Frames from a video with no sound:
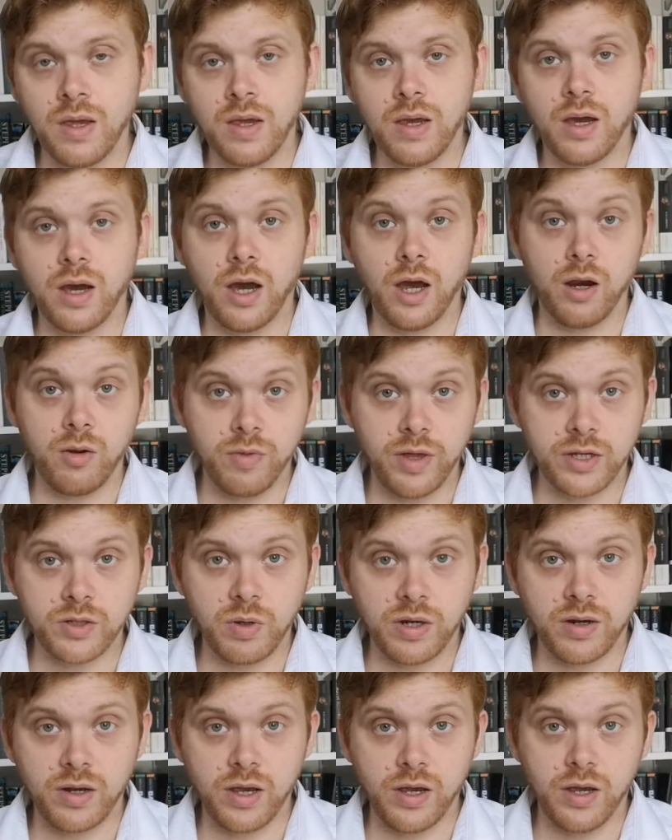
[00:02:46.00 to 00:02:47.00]
I hope that's
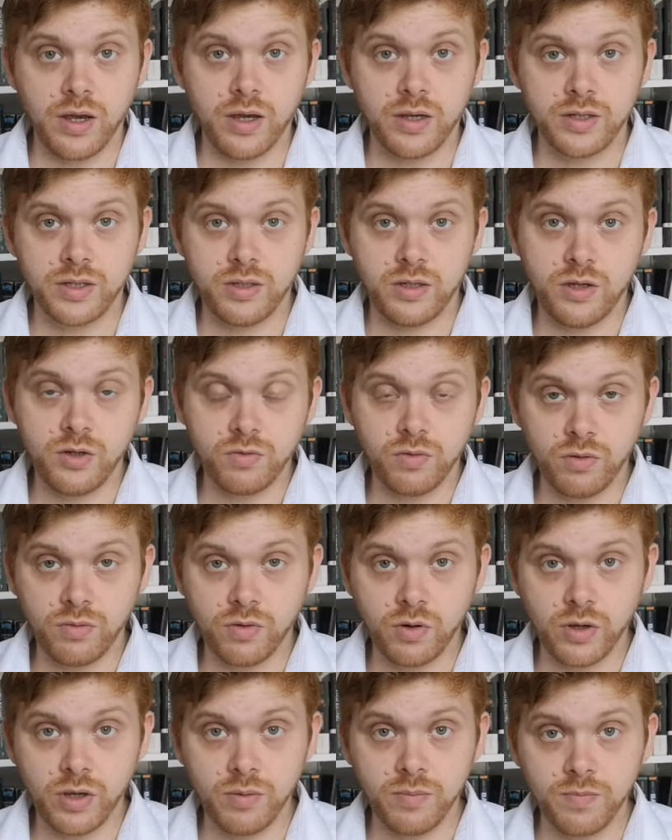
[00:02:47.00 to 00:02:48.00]
been useful
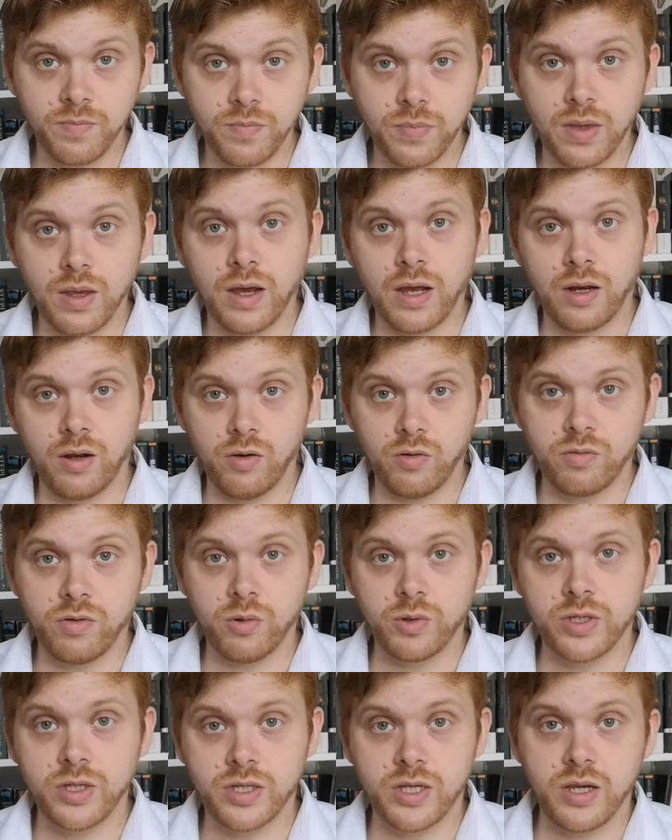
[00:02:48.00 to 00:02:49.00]
for you, and I look forward
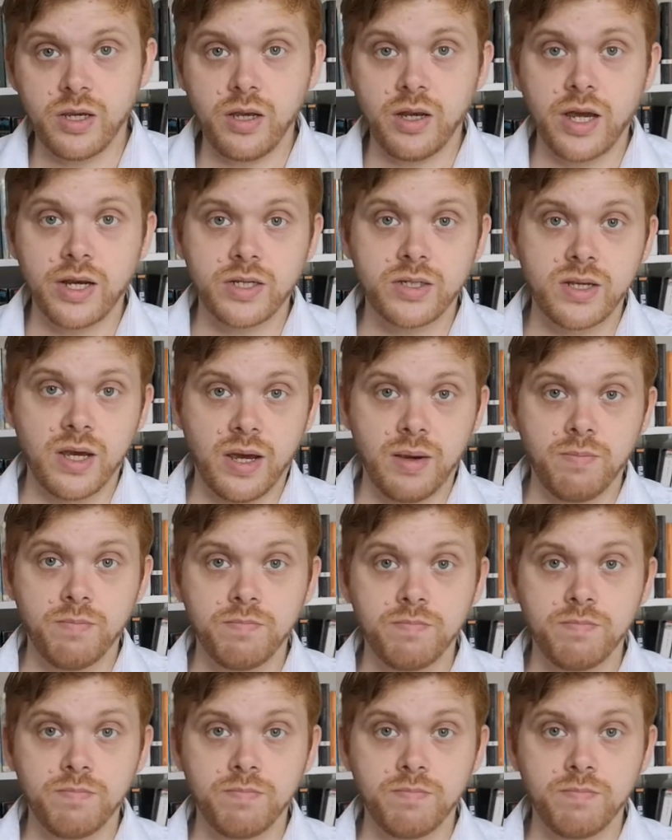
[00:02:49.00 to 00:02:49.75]
to seeing you next time.